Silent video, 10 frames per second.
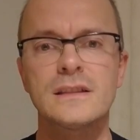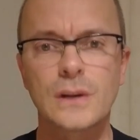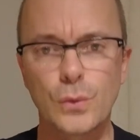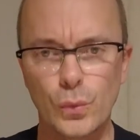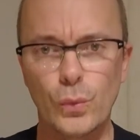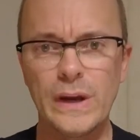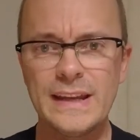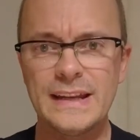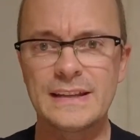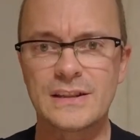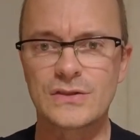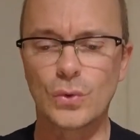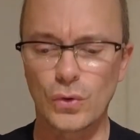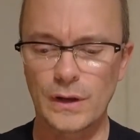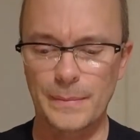So we need to
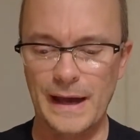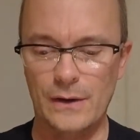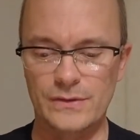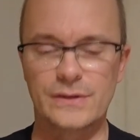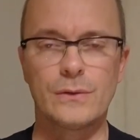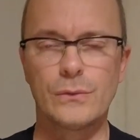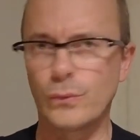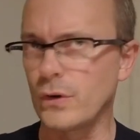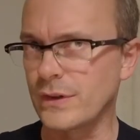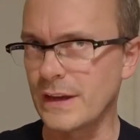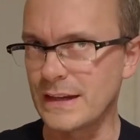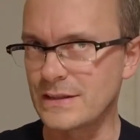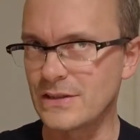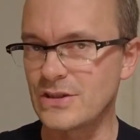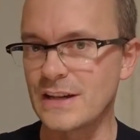talk about what they
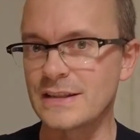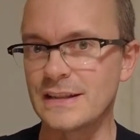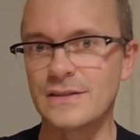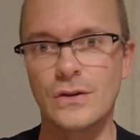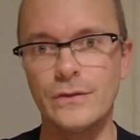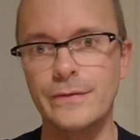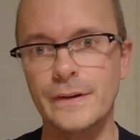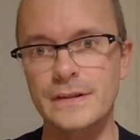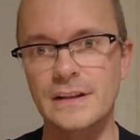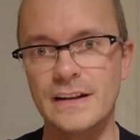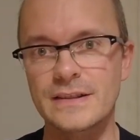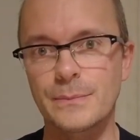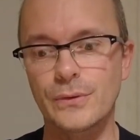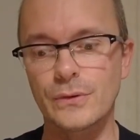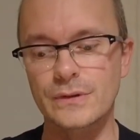suggested on first line
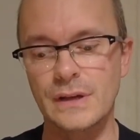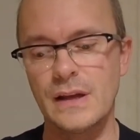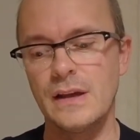support.